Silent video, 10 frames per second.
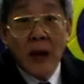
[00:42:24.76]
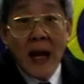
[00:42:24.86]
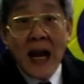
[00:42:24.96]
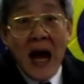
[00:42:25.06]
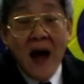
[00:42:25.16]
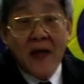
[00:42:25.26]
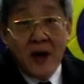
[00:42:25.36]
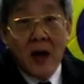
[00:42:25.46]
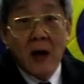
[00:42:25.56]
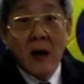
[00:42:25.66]
and
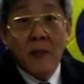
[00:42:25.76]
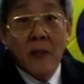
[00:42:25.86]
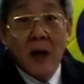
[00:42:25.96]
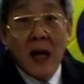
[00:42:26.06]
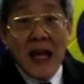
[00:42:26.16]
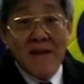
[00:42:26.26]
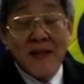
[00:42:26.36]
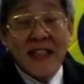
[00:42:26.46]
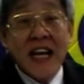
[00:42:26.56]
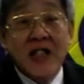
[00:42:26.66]
other
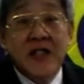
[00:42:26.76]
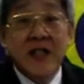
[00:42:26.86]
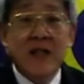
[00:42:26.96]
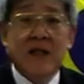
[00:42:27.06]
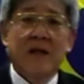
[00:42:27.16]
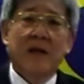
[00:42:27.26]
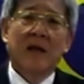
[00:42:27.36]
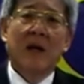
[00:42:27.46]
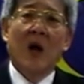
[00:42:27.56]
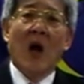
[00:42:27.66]
investigating agencies,
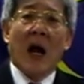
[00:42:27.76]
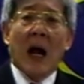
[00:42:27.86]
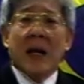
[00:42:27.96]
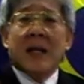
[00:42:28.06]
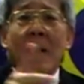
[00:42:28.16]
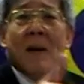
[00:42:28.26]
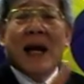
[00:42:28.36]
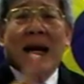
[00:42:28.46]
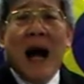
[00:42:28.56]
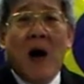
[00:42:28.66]
numbered
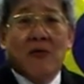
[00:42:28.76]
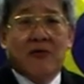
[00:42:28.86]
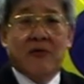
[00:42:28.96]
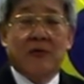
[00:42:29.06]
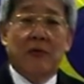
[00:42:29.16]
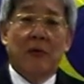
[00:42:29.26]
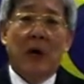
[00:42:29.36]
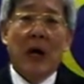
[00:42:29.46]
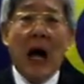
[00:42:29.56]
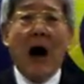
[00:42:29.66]
accounts,
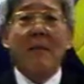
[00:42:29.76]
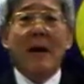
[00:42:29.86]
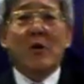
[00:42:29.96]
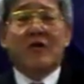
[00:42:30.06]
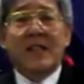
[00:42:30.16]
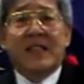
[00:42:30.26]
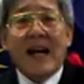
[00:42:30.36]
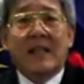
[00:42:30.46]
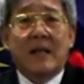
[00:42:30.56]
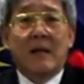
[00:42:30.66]
how the money was
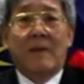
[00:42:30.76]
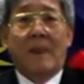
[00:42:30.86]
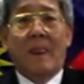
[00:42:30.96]
transacted.